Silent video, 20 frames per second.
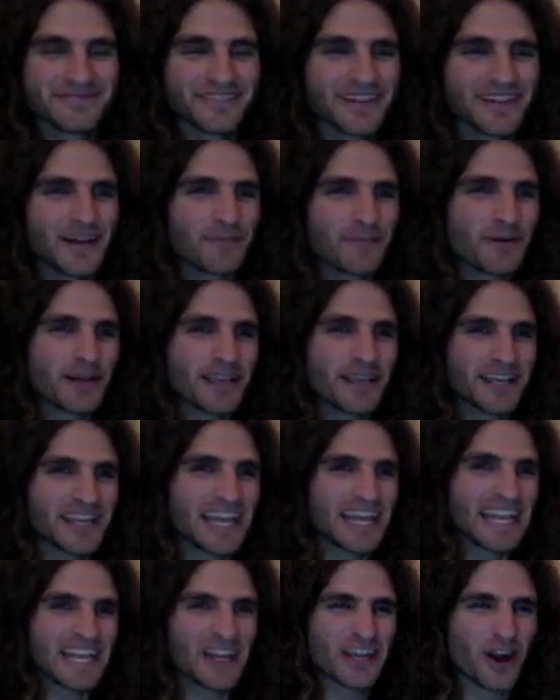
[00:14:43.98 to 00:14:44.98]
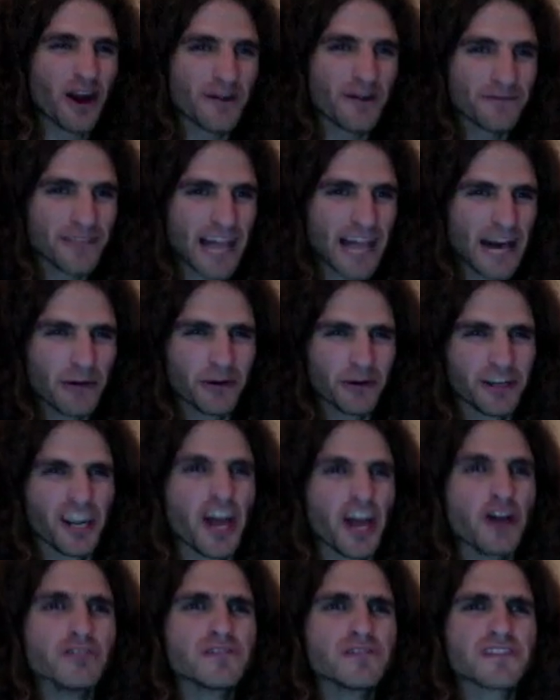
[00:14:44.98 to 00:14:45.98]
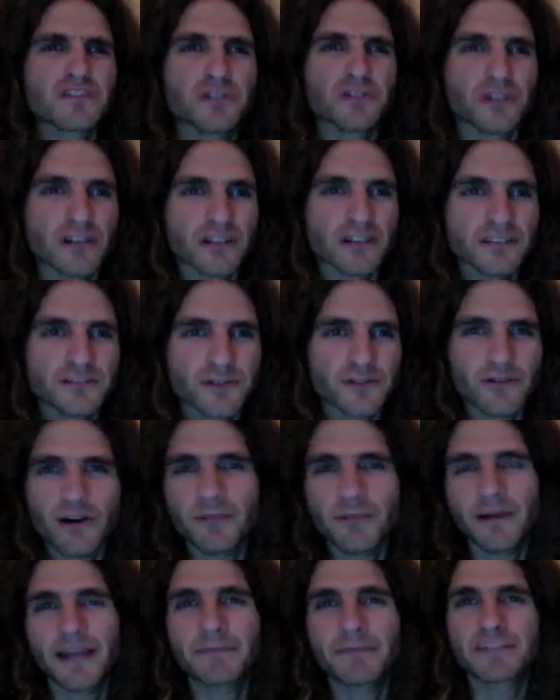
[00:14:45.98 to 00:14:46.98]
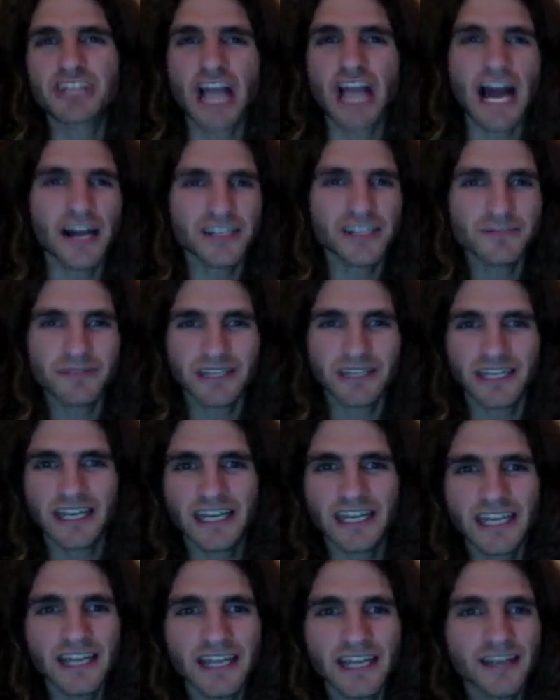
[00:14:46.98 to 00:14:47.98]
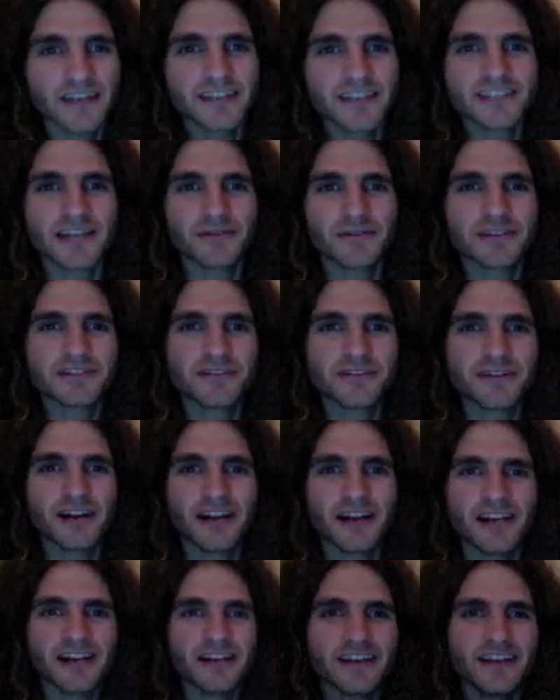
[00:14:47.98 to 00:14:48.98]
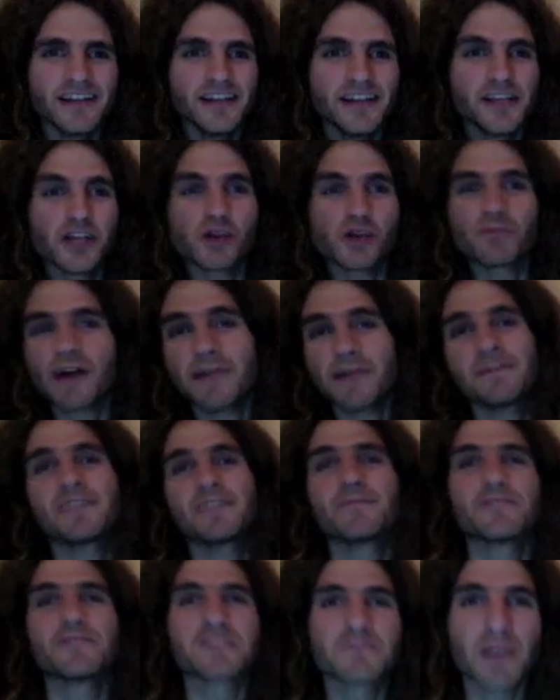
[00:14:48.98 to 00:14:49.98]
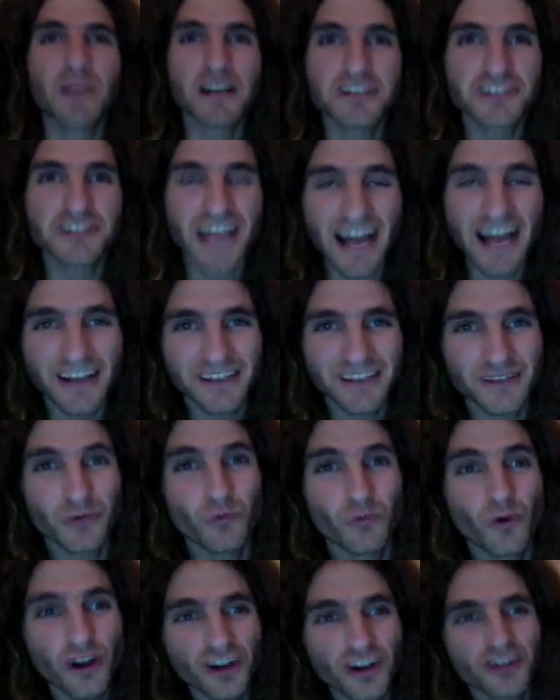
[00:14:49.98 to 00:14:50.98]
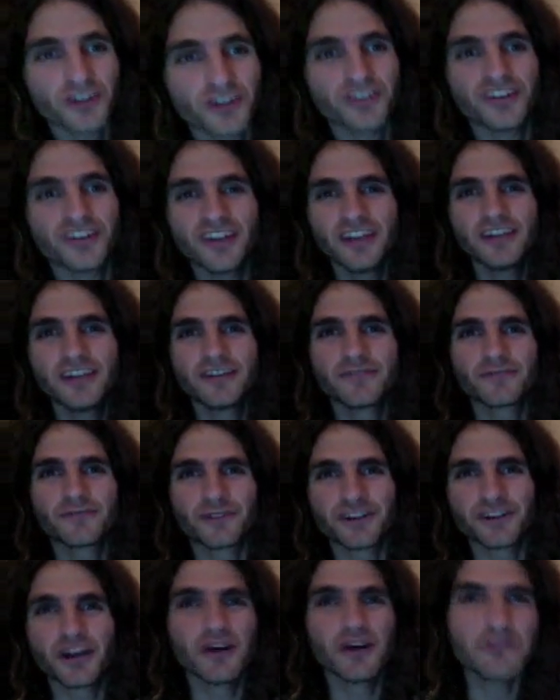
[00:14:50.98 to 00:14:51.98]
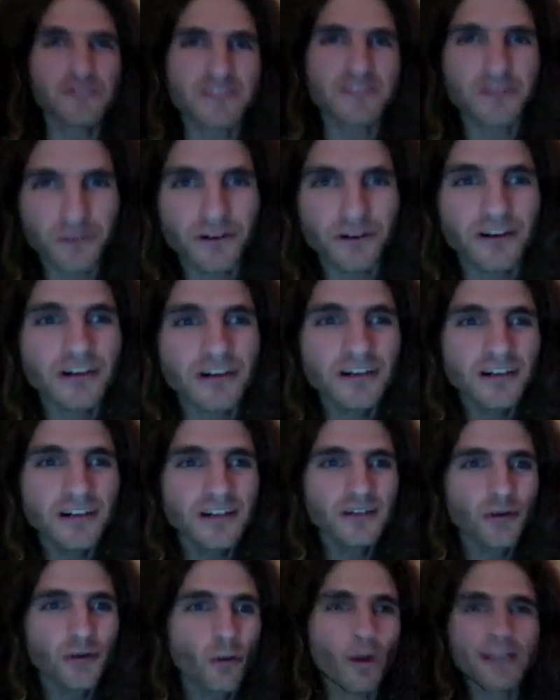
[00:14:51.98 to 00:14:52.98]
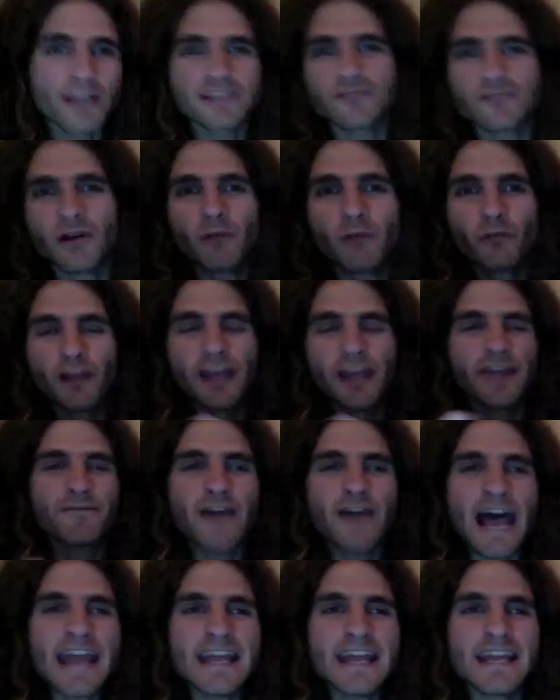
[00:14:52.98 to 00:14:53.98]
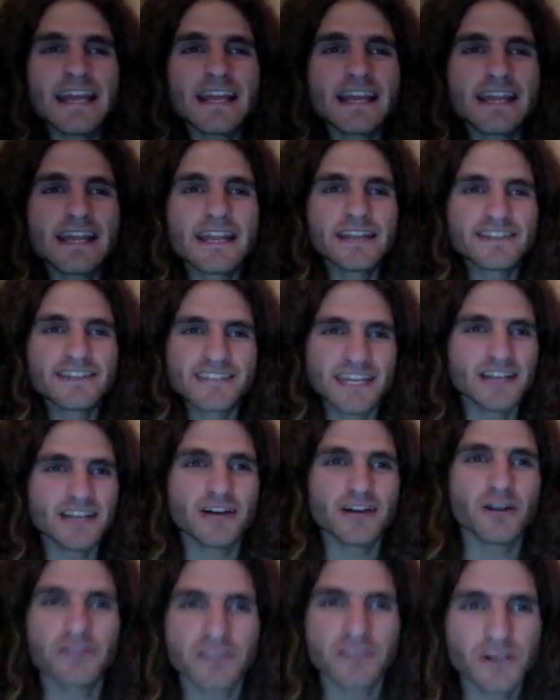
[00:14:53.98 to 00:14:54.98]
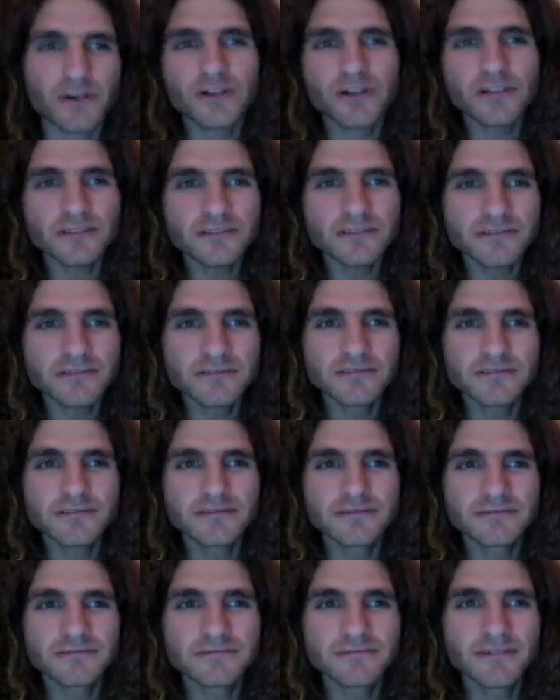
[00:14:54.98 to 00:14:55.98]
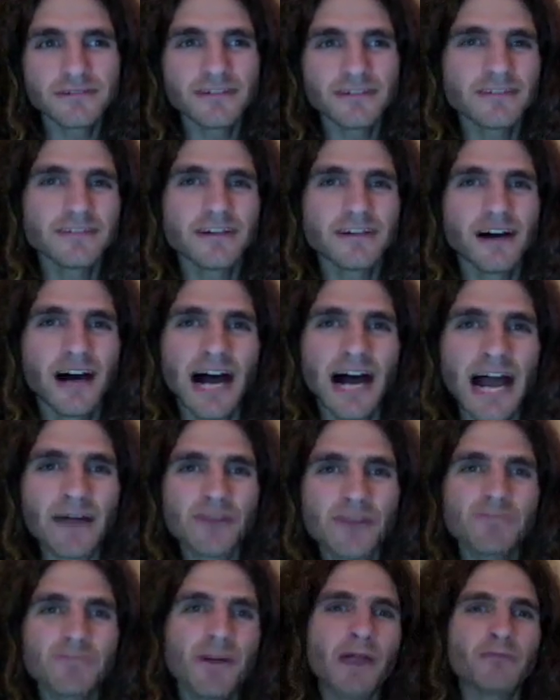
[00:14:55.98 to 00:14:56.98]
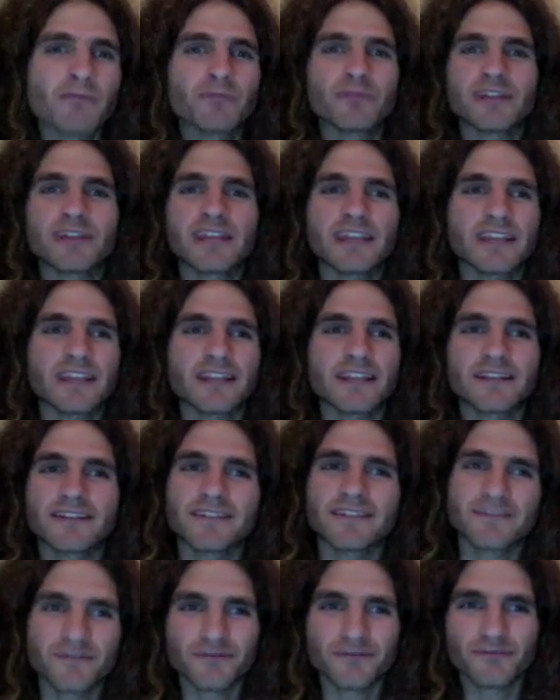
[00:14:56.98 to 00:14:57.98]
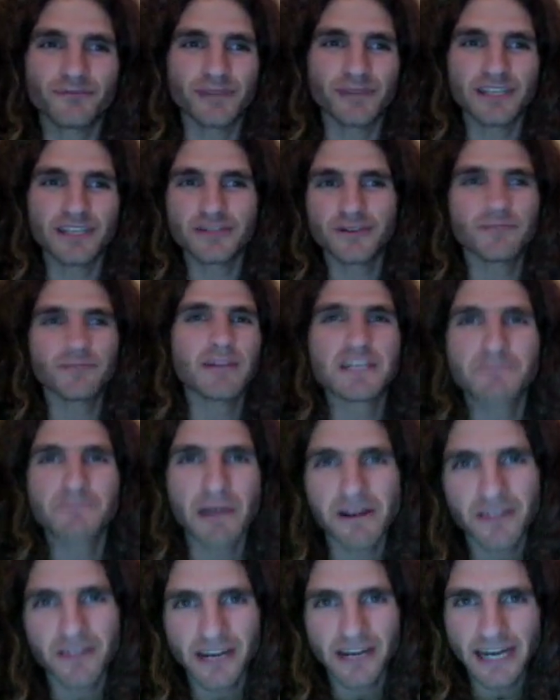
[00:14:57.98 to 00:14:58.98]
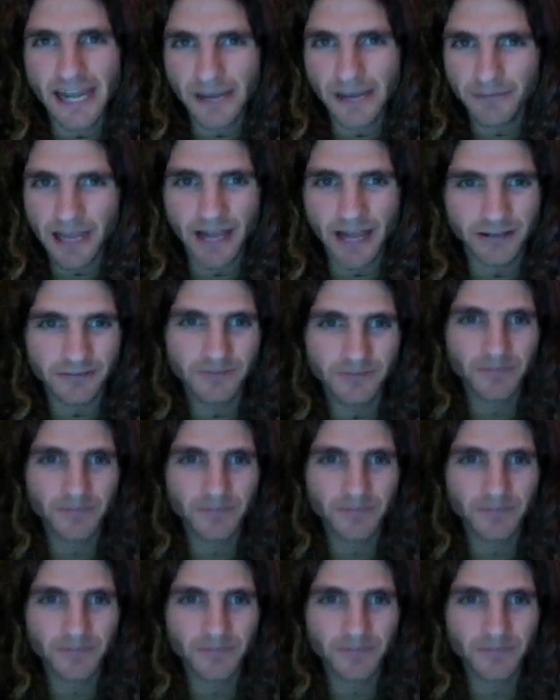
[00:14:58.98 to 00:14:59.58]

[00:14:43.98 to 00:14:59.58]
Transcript: I'm probably going to get hit hard for that one. No school? Do I want my child to be an idiot? Is that what's going on here? It'll probably be the most smartest child in the world for no school. What if I didn't go to school? I would probably be doing much better than I am now.